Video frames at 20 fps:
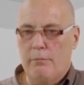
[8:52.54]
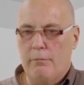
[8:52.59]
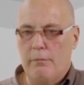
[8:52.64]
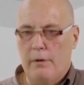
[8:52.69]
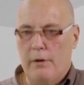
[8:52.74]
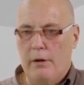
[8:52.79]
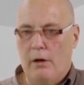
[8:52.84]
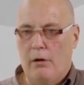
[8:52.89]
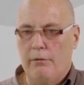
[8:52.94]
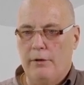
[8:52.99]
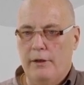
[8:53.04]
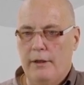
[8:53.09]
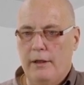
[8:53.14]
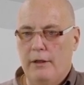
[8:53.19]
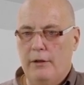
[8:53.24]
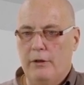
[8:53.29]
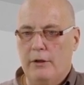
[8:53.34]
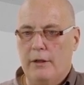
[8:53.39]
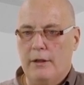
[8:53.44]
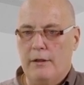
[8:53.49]
over here
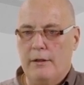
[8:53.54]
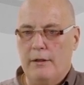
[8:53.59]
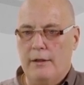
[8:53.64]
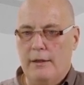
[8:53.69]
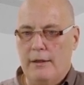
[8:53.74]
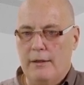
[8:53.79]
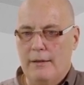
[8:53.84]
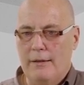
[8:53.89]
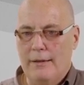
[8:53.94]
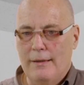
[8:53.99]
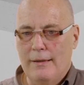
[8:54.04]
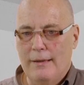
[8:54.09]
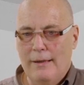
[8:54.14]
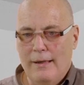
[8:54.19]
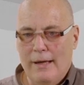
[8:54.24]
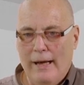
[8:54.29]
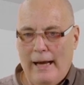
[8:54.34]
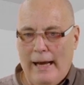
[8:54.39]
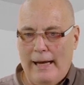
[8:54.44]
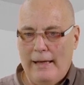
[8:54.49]
you get the
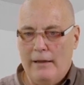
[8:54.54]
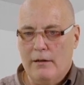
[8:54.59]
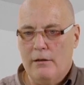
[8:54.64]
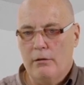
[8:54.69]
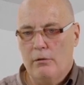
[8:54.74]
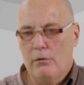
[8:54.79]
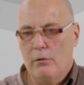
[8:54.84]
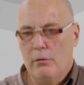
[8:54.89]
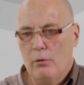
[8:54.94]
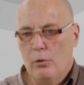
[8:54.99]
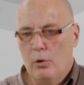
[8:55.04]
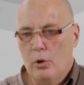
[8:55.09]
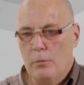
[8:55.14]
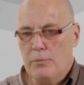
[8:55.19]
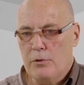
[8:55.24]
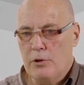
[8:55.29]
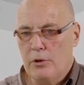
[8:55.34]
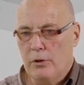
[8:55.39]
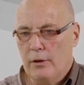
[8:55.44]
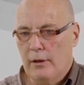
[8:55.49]
8
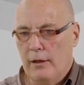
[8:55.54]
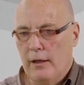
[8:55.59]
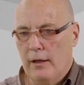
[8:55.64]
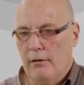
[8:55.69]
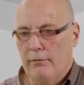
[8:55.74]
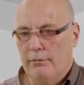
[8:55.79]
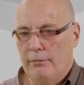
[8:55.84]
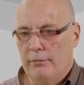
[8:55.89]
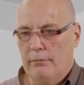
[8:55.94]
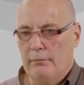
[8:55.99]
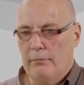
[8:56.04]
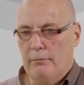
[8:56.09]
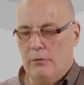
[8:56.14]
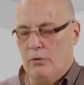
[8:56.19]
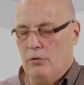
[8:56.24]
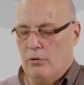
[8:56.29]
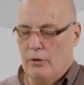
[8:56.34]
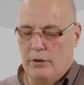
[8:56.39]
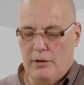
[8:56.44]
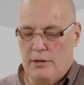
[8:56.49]
loops you can have.
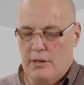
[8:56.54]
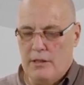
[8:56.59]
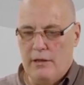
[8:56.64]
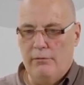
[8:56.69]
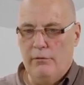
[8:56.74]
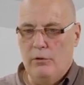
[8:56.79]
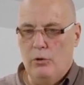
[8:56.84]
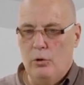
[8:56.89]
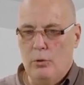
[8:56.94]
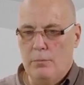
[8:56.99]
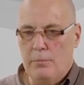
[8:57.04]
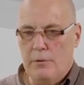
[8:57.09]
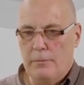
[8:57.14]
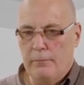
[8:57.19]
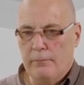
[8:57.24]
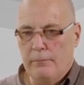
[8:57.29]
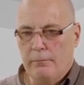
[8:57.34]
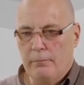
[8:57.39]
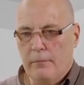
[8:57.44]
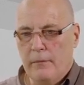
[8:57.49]
Sorry, the 7 loops,
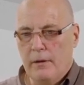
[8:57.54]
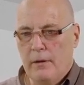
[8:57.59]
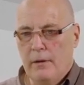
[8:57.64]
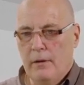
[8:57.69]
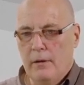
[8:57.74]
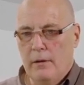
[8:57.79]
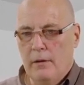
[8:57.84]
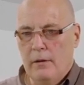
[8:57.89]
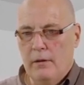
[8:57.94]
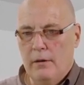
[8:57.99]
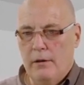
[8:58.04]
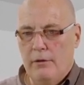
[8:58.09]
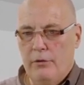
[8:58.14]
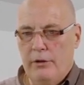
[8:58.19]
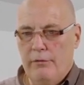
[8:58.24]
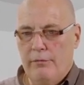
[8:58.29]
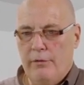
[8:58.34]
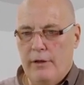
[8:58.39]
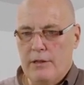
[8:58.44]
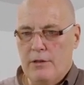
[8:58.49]
the
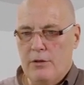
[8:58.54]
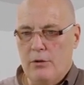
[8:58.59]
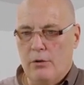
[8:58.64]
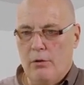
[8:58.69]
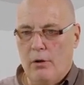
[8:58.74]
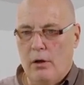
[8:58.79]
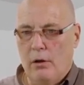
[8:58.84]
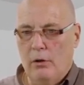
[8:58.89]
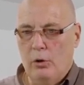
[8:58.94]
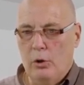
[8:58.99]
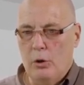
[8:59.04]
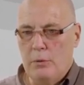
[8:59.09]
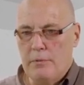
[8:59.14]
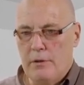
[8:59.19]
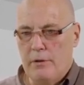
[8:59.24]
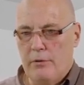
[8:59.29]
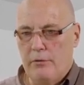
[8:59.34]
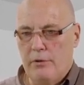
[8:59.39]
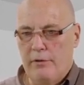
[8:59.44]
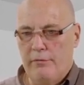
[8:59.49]
3-phase to ground loops,
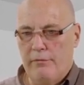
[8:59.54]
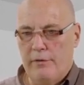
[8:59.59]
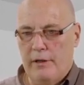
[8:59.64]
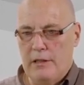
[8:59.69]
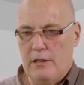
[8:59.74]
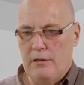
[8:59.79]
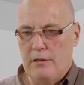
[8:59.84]
the 3-phase to